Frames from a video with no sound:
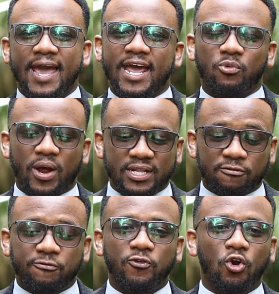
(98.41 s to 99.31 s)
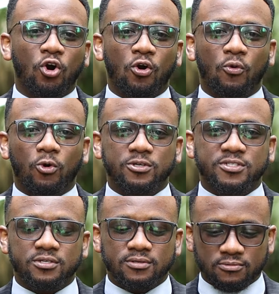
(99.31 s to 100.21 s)
And when the floor
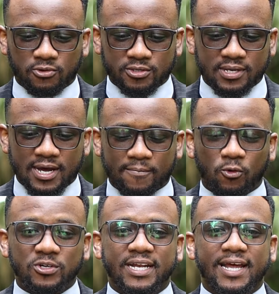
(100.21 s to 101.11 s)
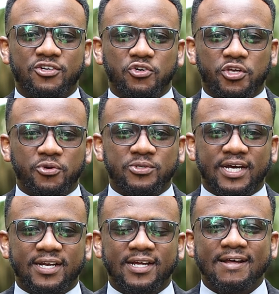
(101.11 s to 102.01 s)
was
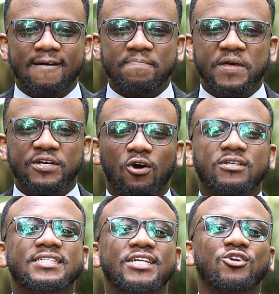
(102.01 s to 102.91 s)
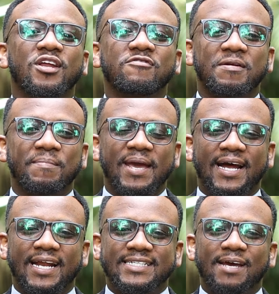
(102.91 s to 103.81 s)
electrocuted, the dogs did not even
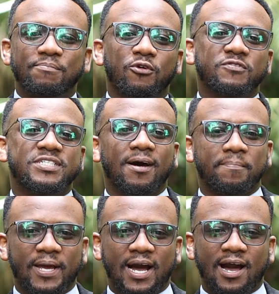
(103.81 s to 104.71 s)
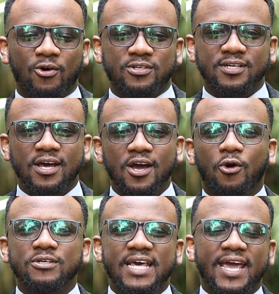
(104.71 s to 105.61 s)
make an attempt of jumping out
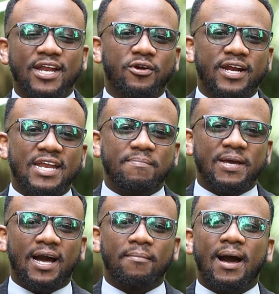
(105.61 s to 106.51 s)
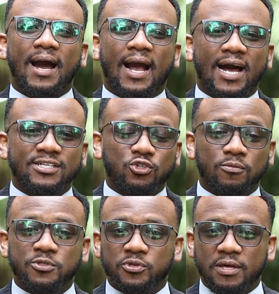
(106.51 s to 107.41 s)
because they had already become
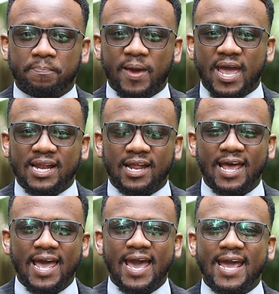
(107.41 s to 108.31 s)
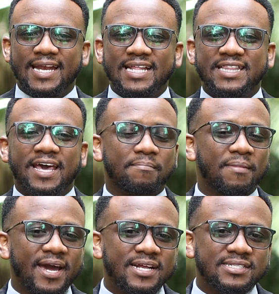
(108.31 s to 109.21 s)
accustomed to the pain. And in their
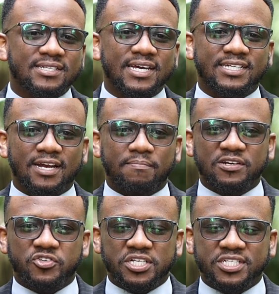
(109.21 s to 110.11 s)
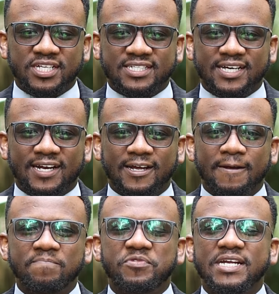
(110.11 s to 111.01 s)
minds, it had been registered.
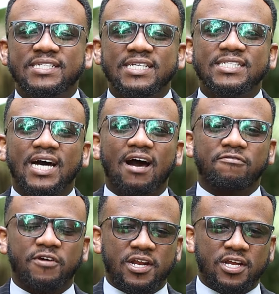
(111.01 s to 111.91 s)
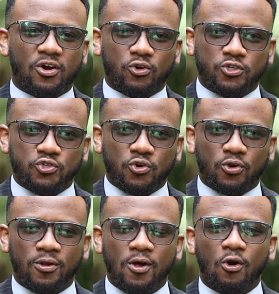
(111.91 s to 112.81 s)
They didn't have any
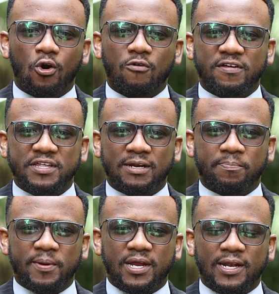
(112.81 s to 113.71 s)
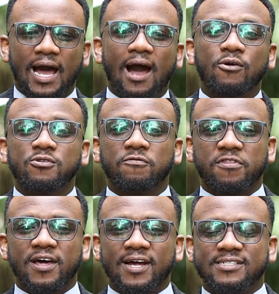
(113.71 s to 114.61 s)
control over that pain. Out
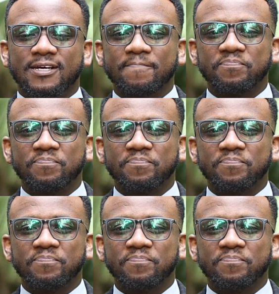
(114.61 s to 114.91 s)
of that,